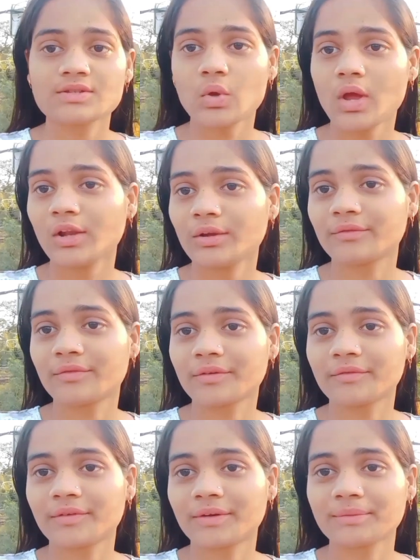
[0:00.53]
So hello
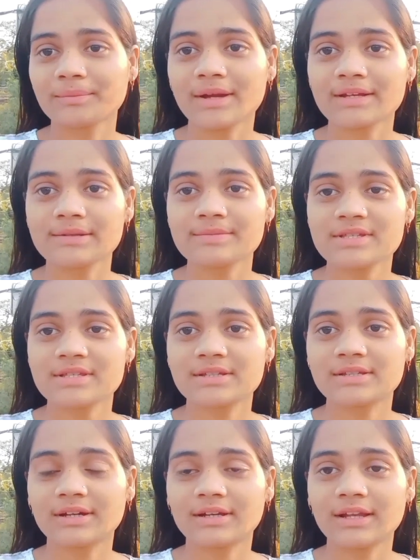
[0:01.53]
everyone, my name is
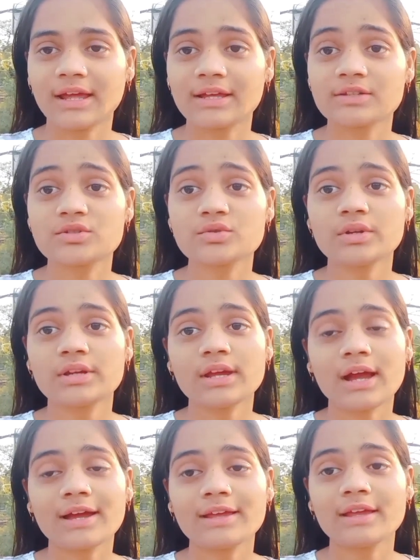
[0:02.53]
Sheetal and
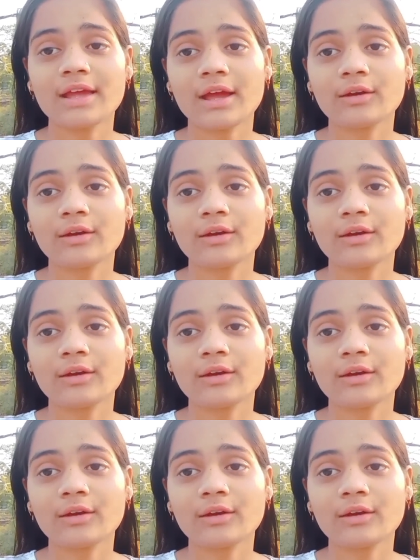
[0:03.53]
today I